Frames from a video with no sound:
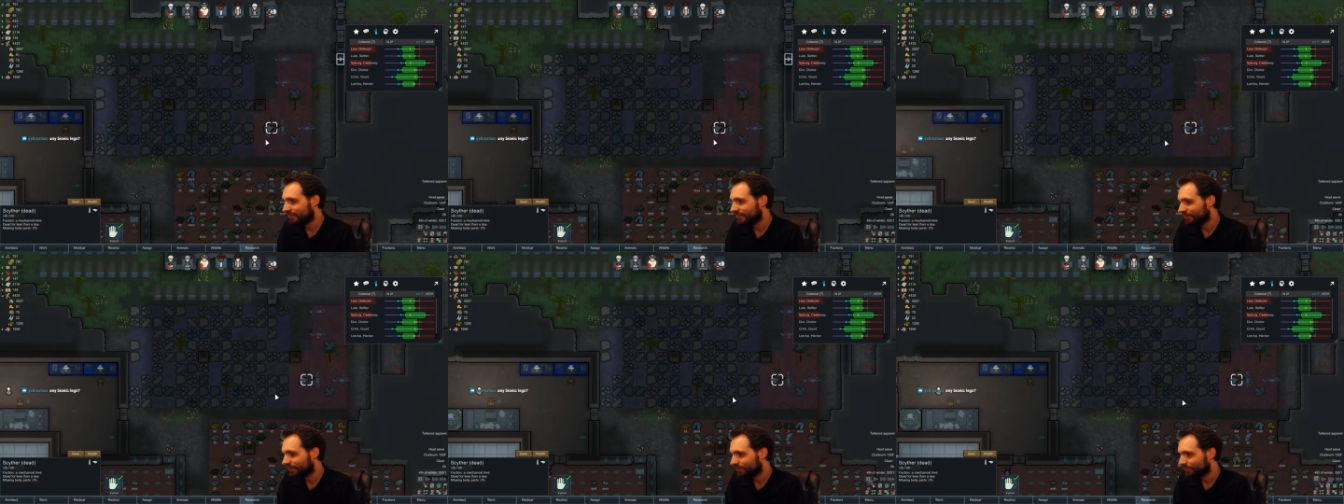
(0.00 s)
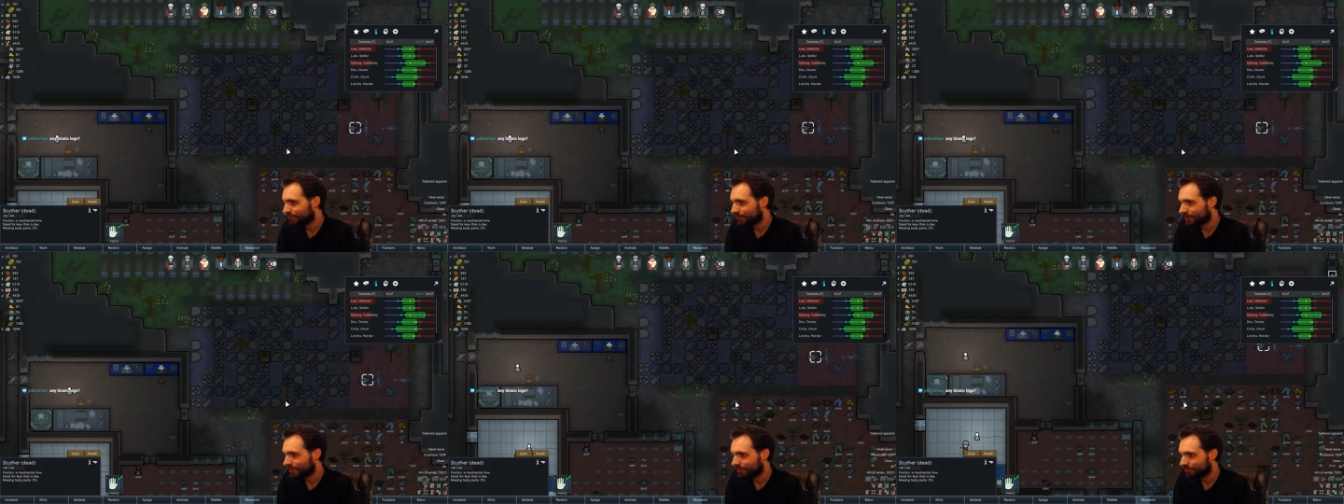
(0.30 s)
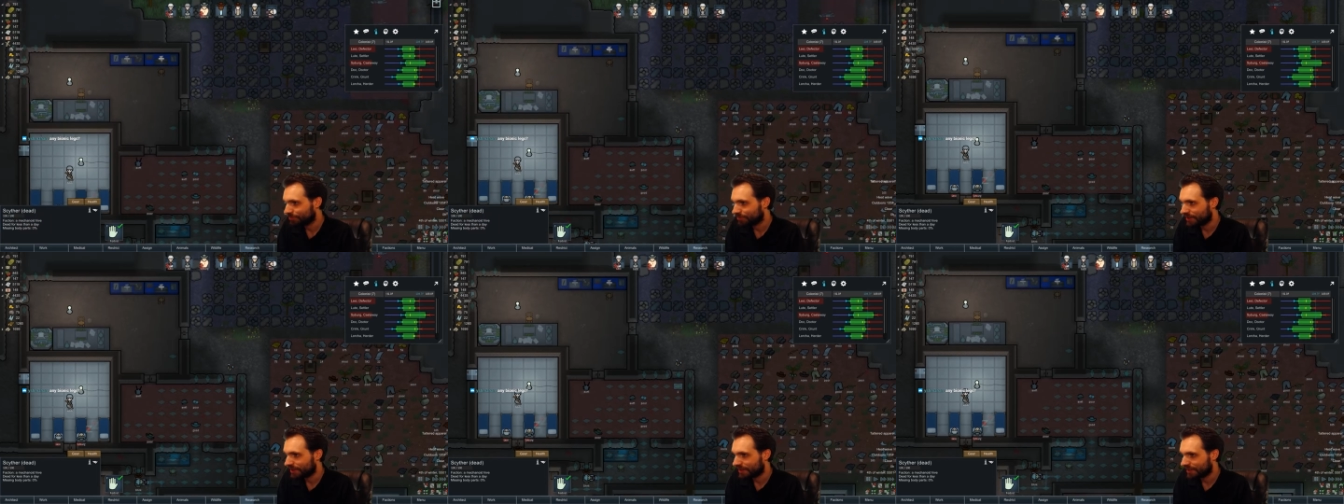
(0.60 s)
We're going to
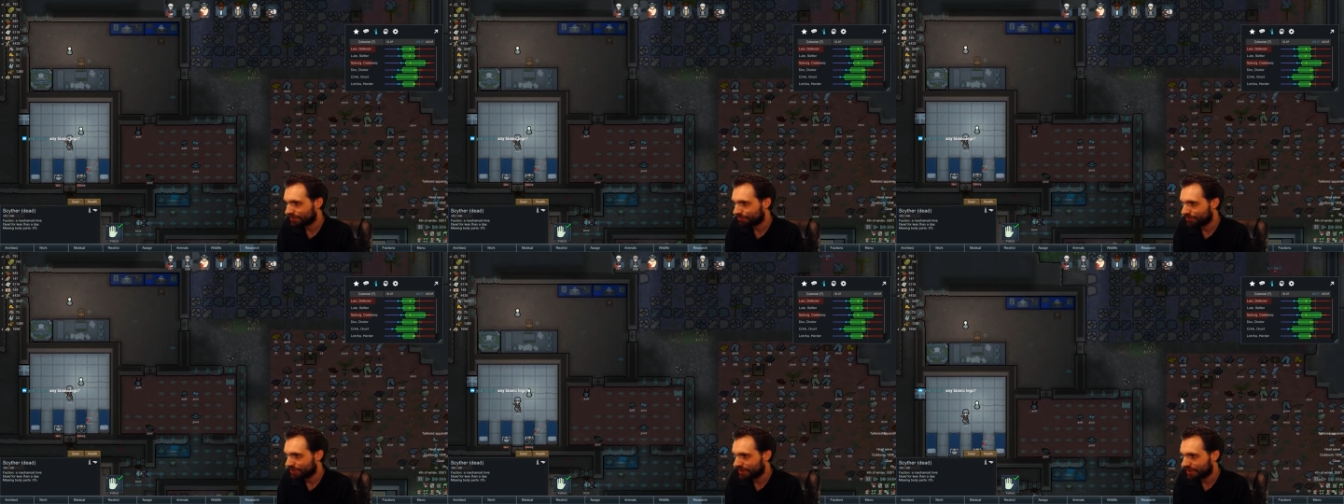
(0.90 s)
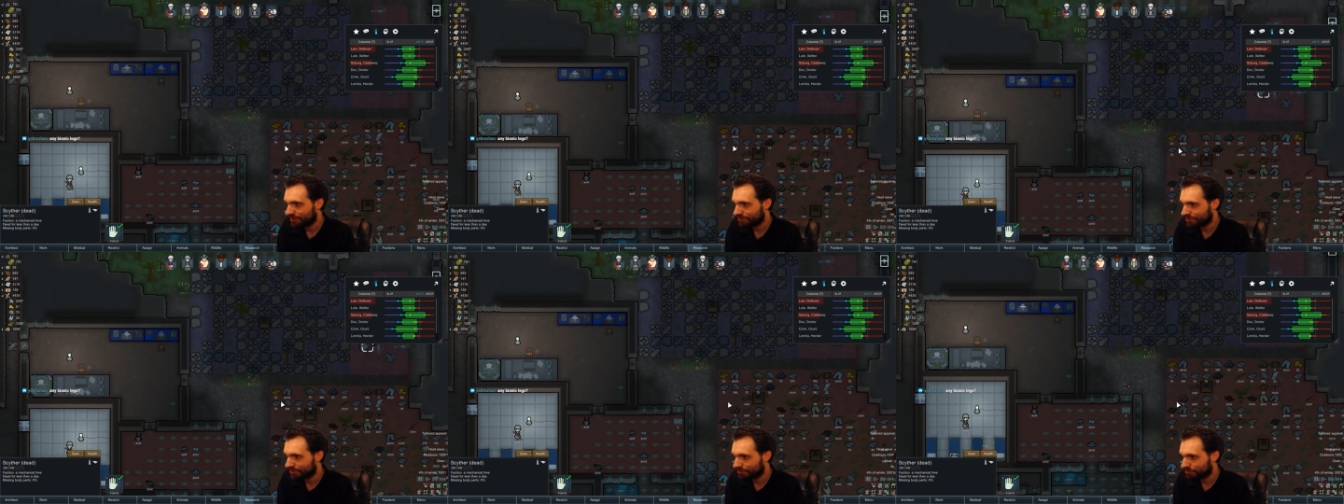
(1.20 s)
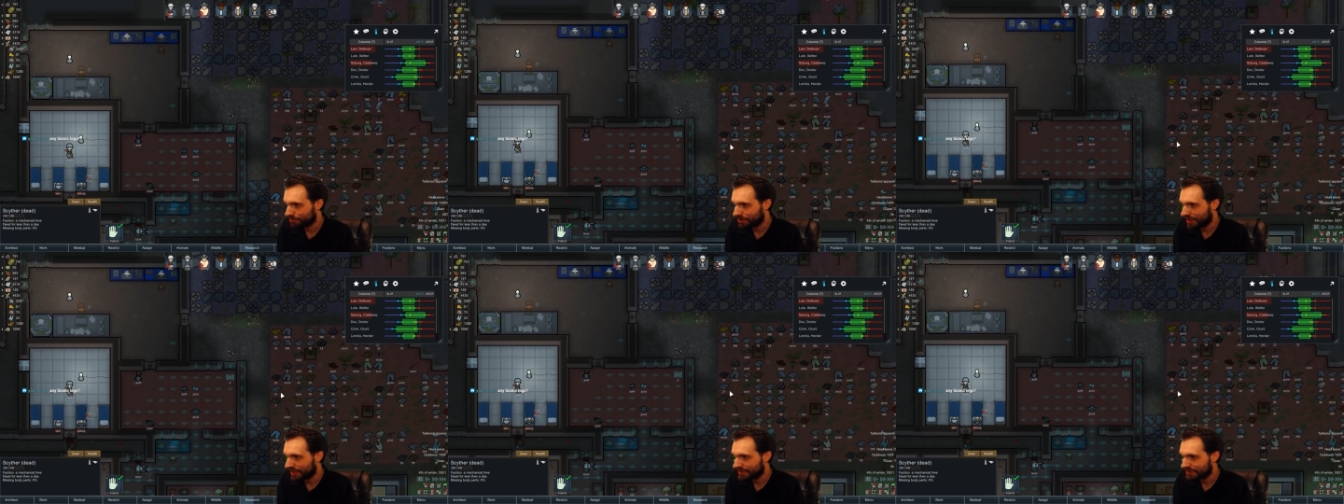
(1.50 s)
break him down to
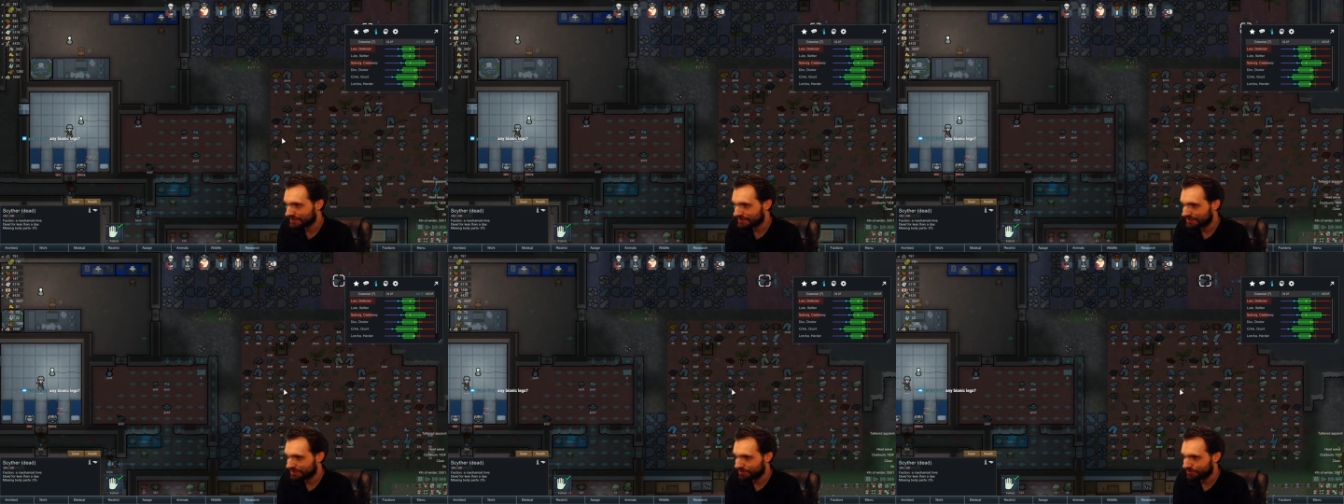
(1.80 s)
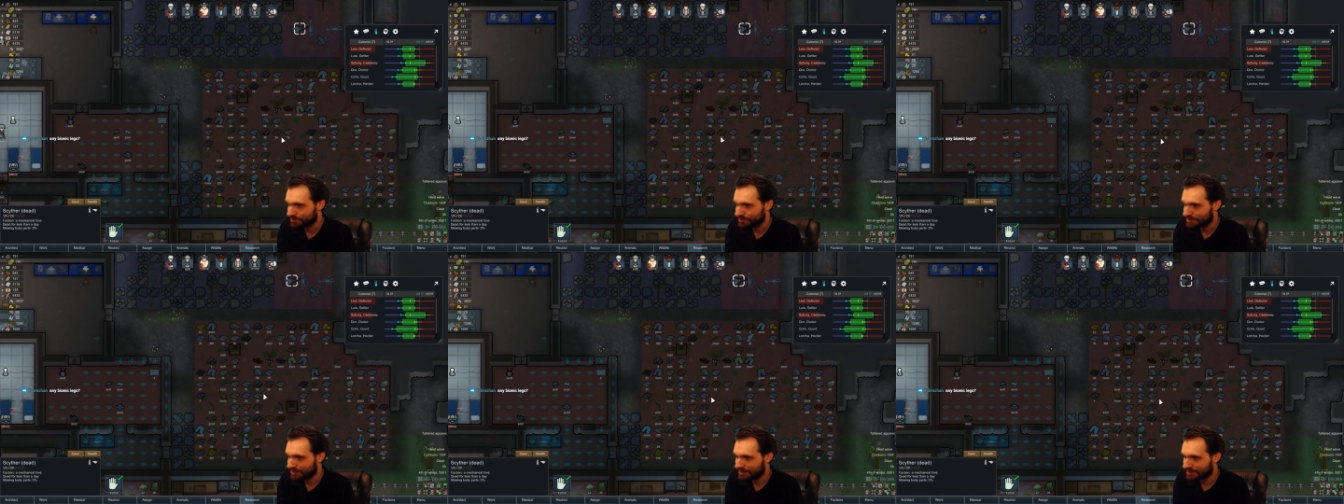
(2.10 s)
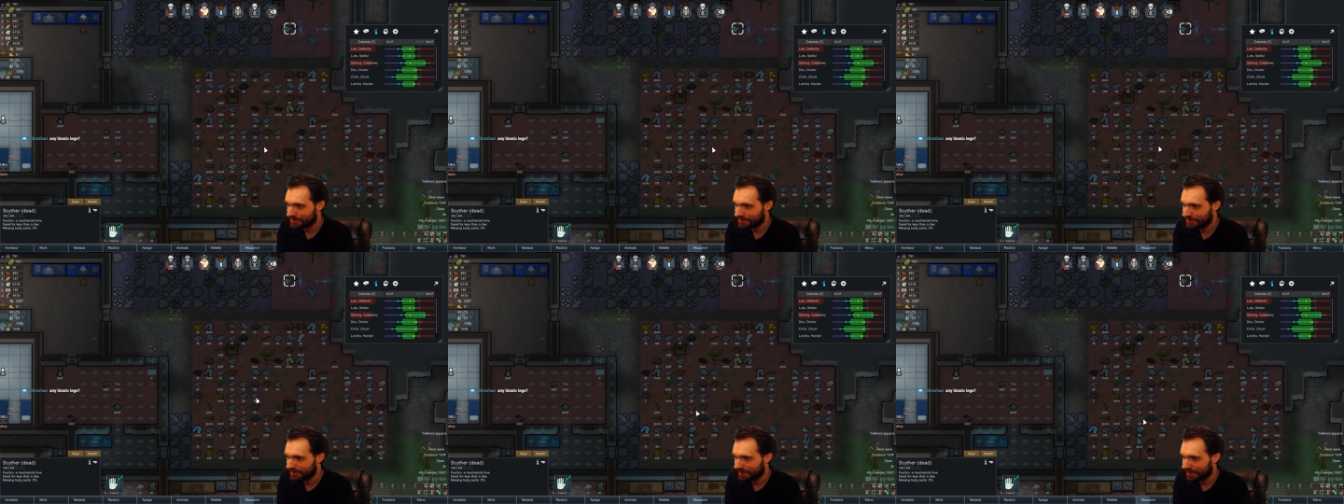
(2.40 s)
plasteel, which I
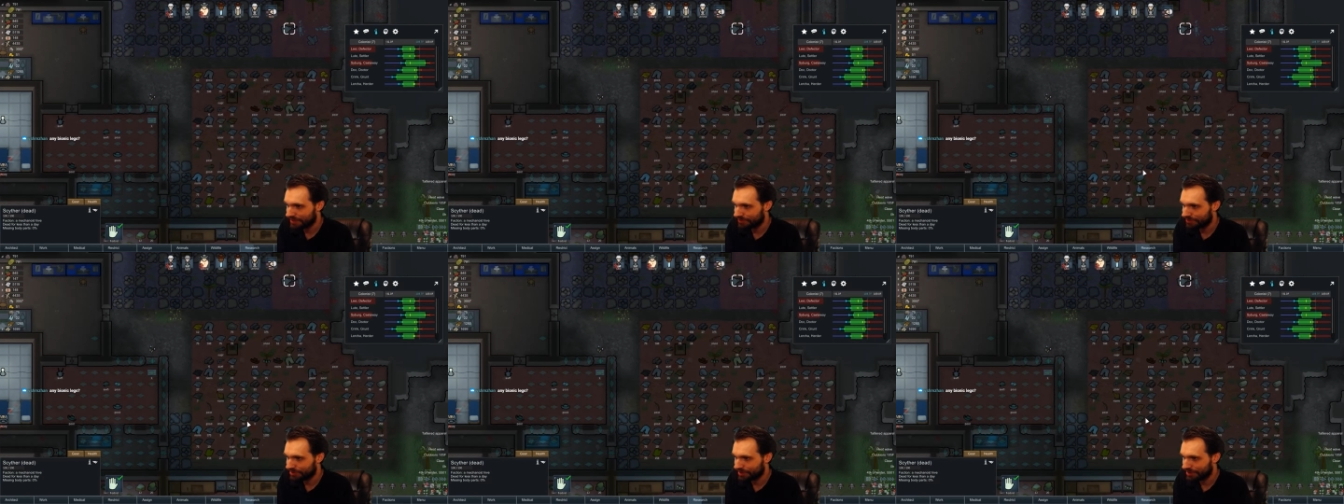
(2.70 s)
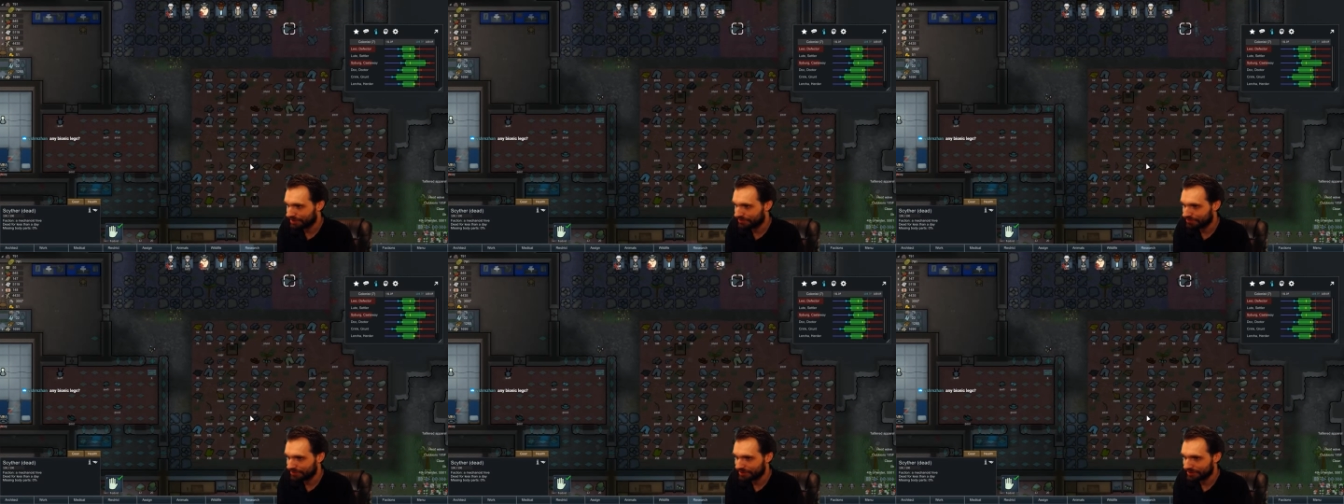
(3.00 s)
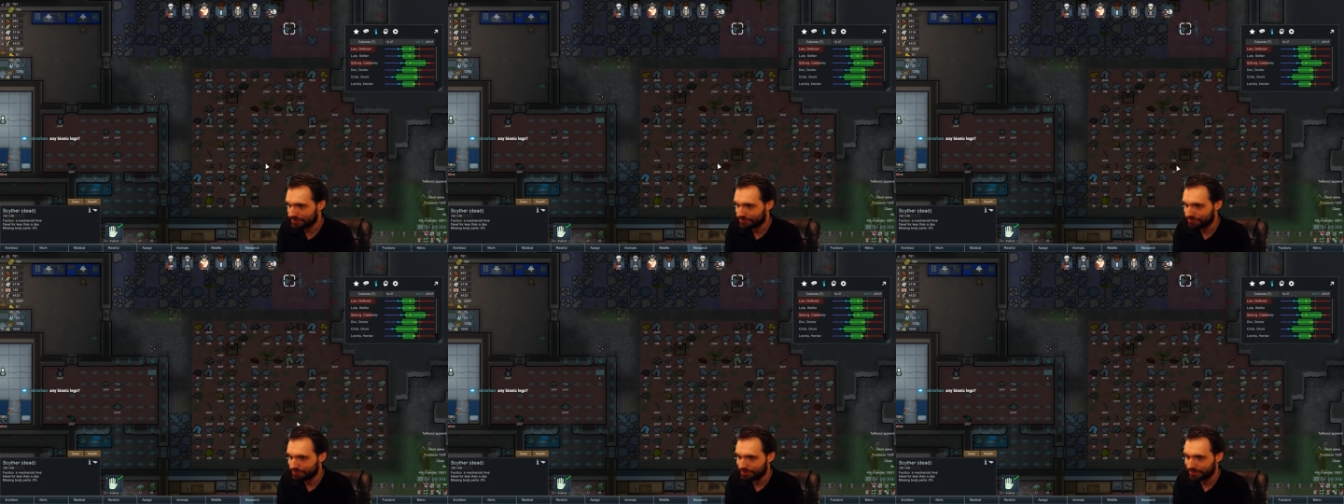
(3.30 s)
didn't have enough
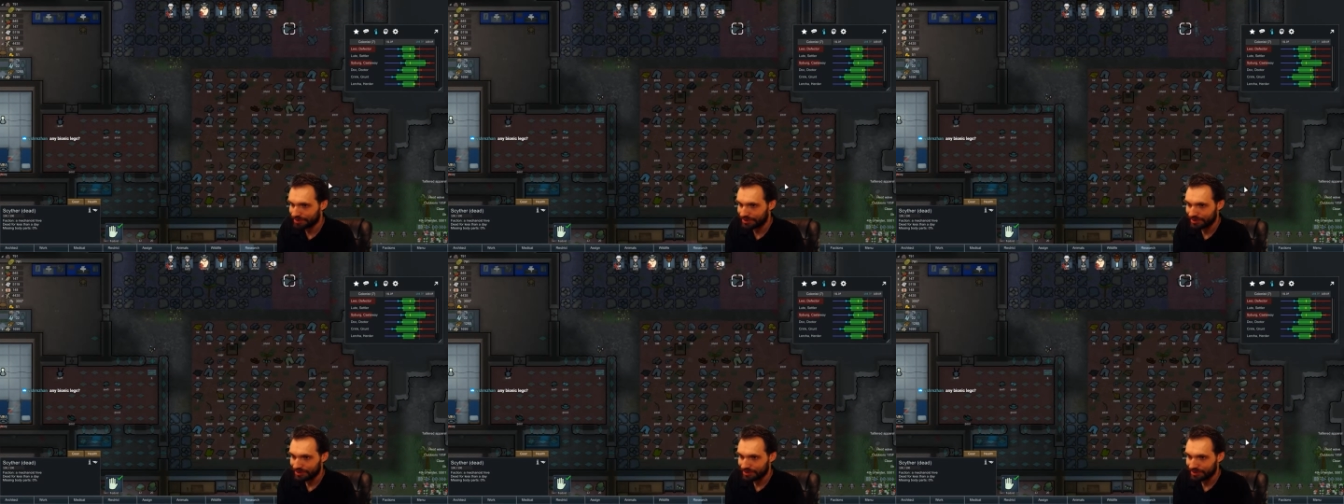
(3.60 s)
of.